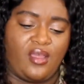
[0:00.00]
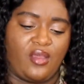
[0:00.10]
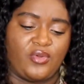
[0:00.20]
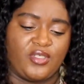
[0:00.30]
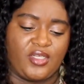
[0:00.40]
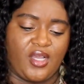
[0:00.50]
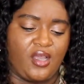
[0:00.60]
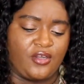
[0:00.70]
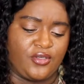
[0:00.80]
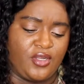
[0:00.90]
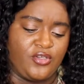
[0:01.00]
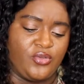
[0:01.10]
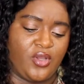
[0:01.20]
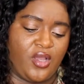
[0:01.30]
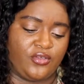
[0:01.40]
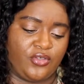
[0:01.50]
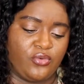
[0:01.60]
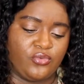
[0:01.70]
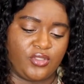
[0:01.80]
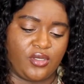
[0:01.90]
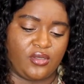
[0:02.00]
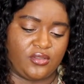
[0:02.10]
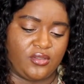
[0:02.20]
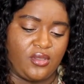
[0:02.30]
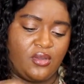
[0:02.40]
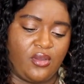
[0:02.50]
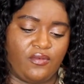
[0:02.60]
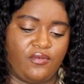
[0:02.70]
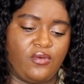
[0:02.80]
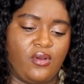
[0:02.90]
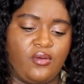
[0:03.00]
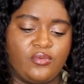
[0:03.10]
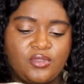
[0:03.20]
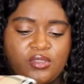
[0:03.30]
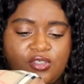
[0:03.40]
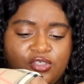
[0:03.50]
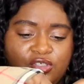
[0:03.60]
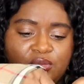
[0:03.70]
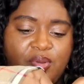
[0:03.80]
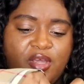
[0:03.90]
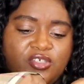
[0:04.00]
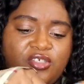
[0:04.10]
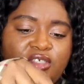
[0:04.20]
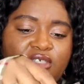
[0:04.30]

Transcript: I wanted a card, a new card holder, so I thought I would just purchase